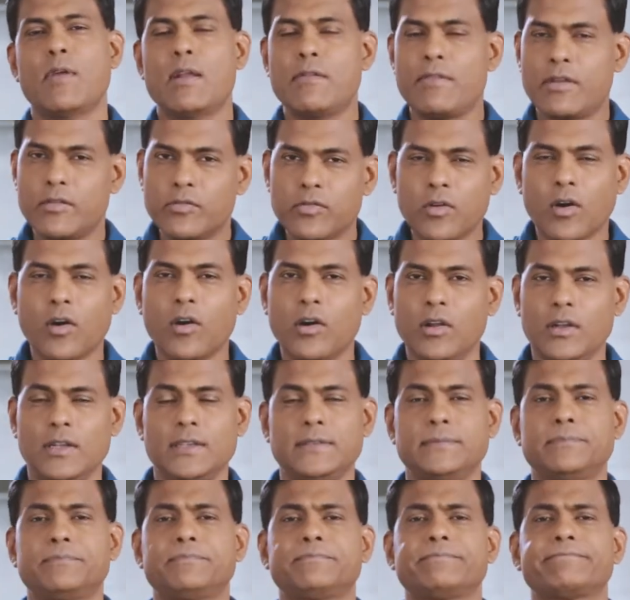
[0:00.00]
and we
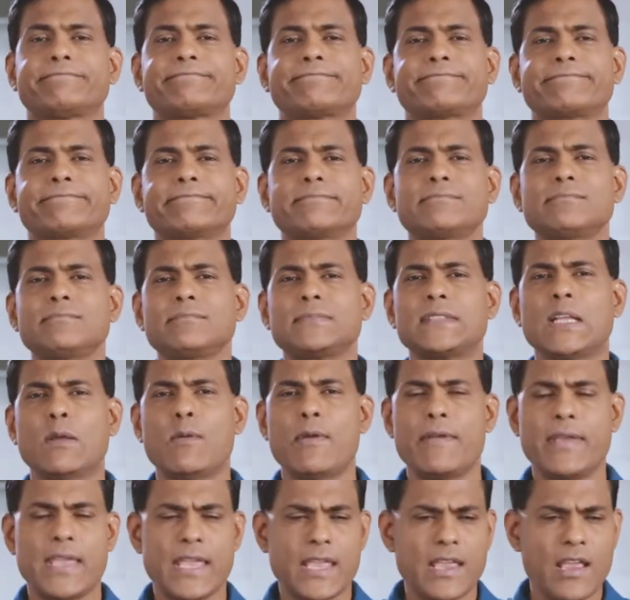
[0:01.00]
fall.
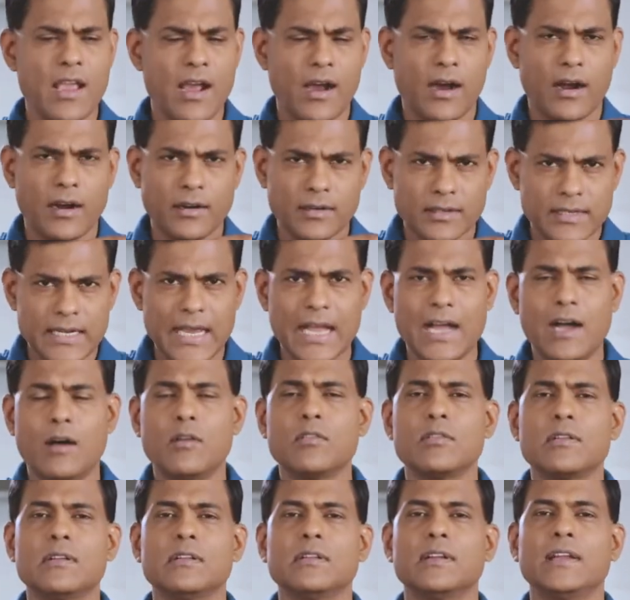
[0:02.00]
We are
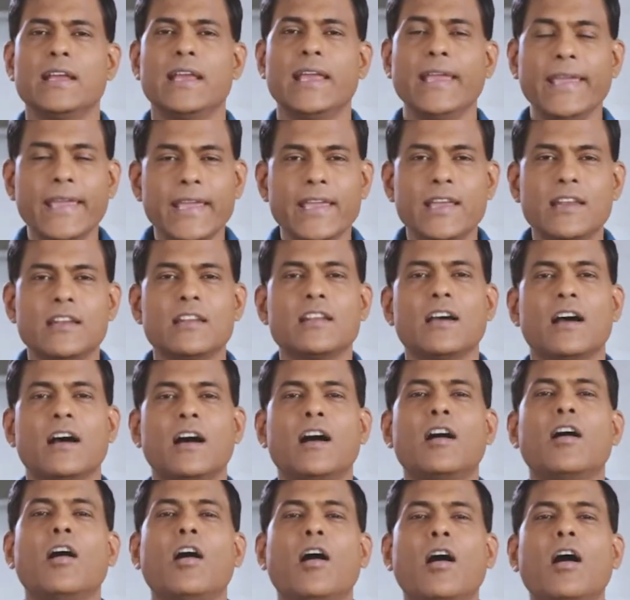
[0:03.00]
down in
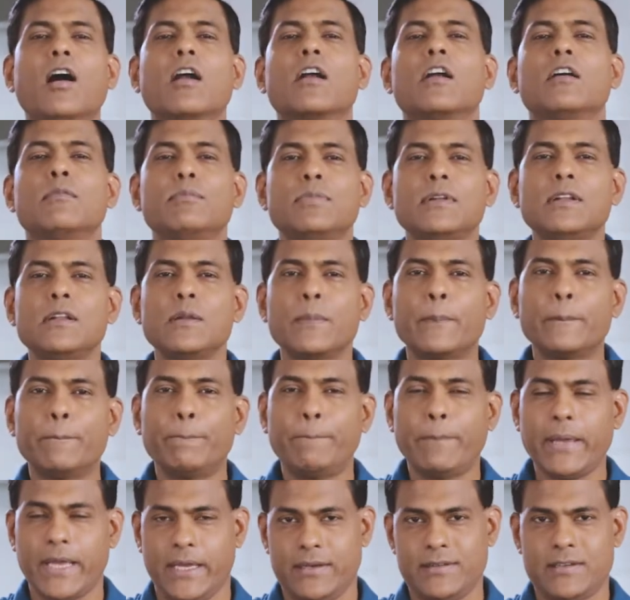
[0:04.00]
a horrible
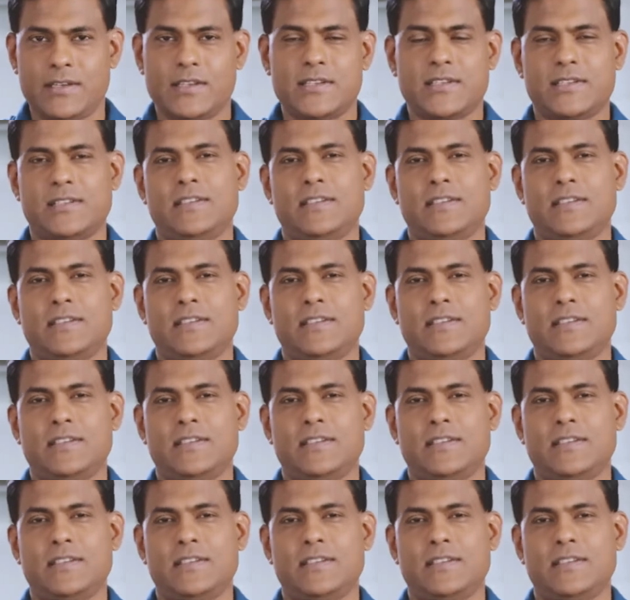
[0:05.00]
pit,